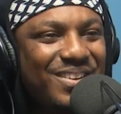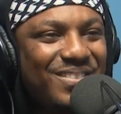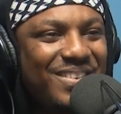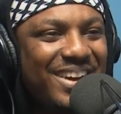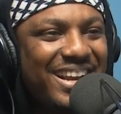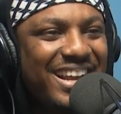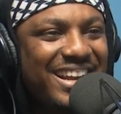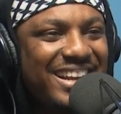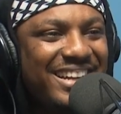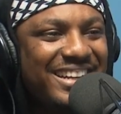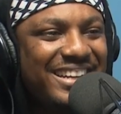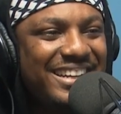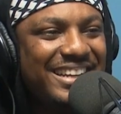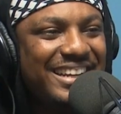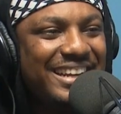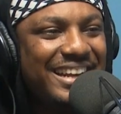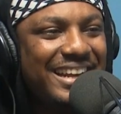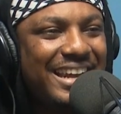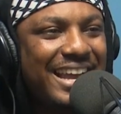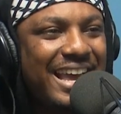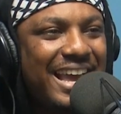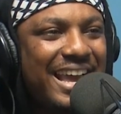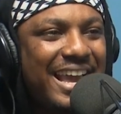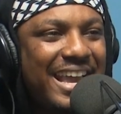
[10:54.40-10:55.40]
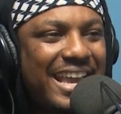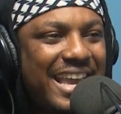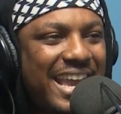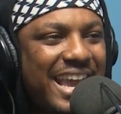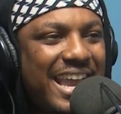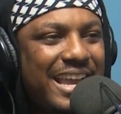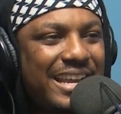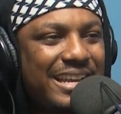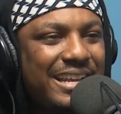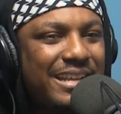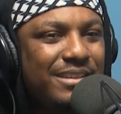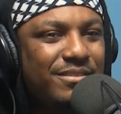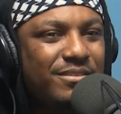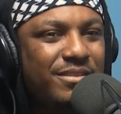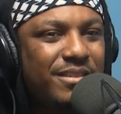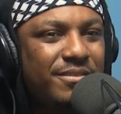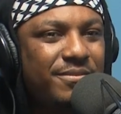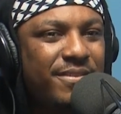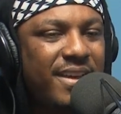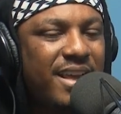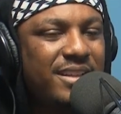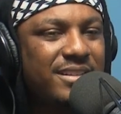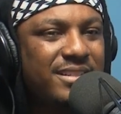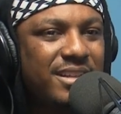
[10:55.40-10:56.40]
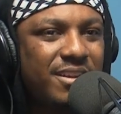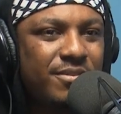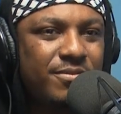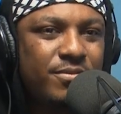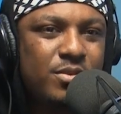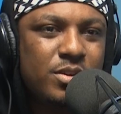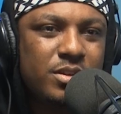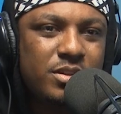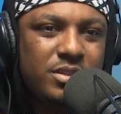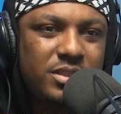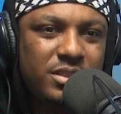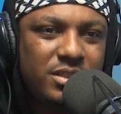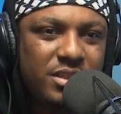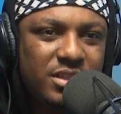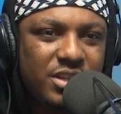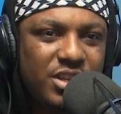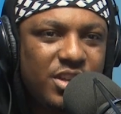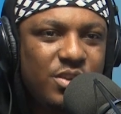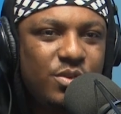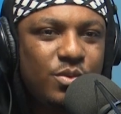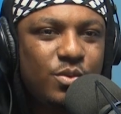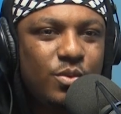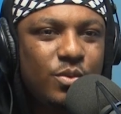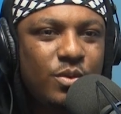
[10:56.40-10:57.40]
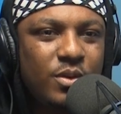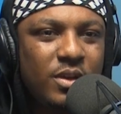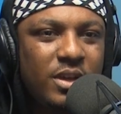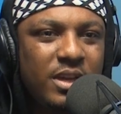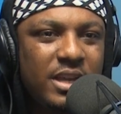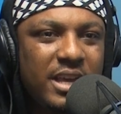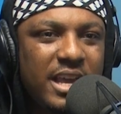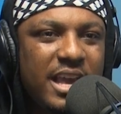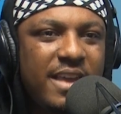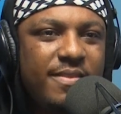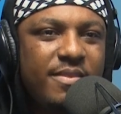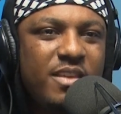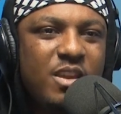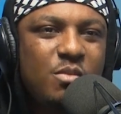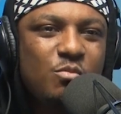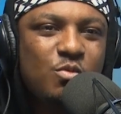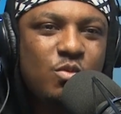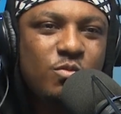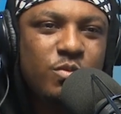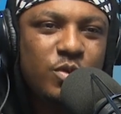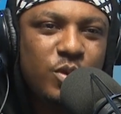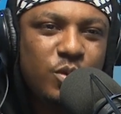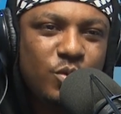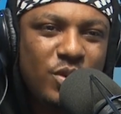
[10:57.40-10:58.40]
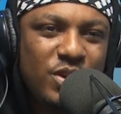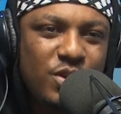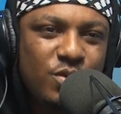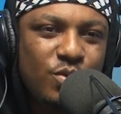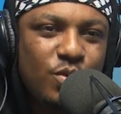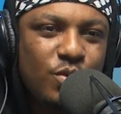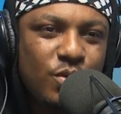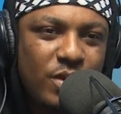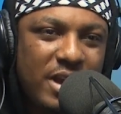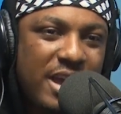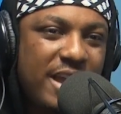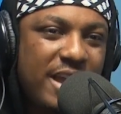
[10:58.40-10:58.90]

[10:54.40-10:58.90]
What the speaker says: But then, again, the fans are focused on you, and they move with you